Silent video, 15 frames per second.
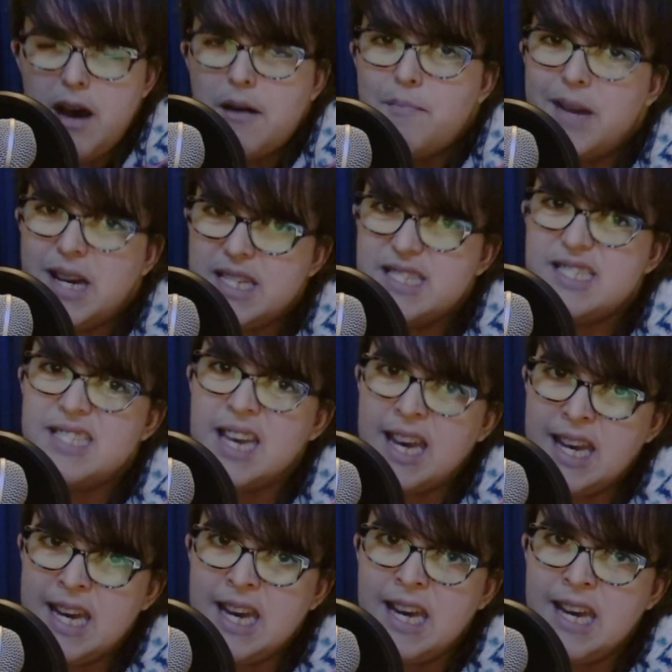My
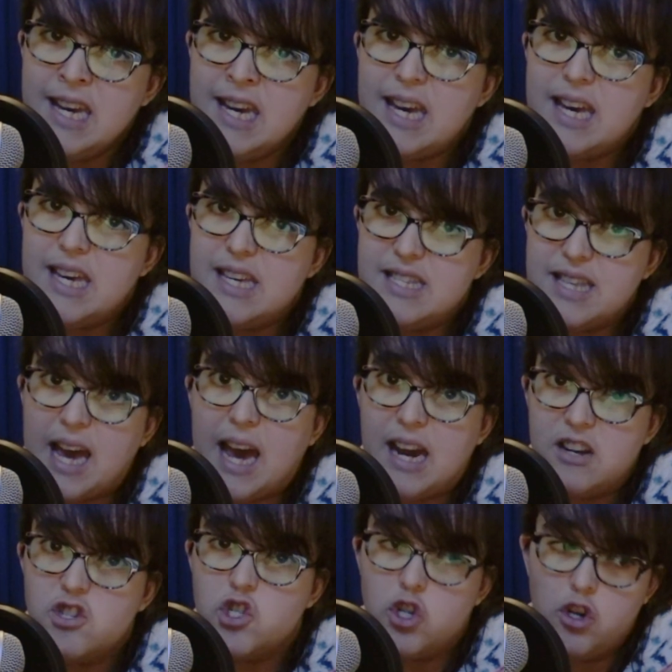singing is
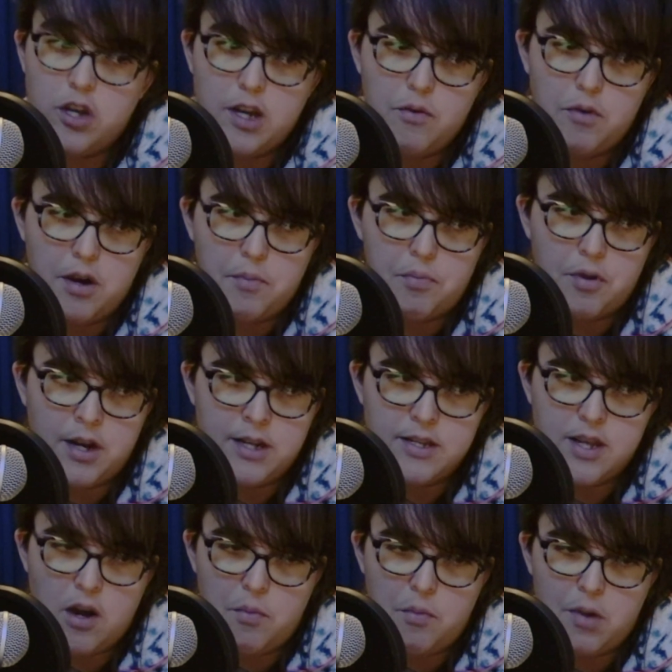actually what brings
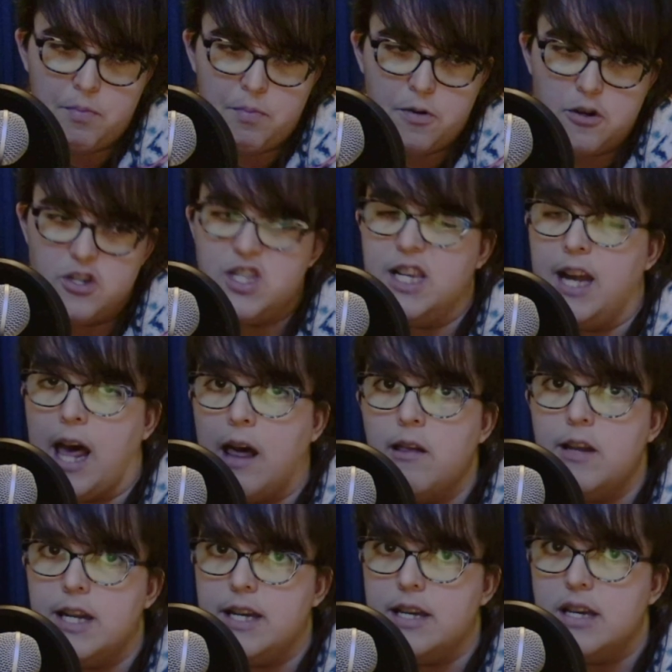out my
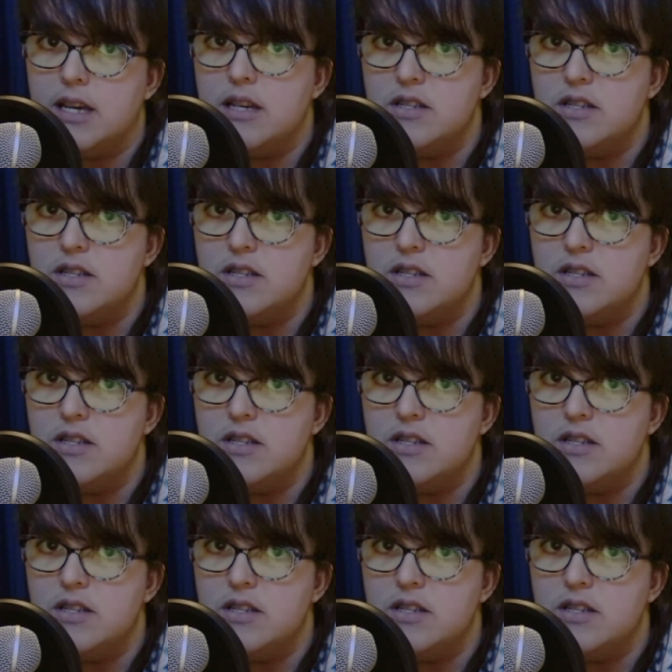personality.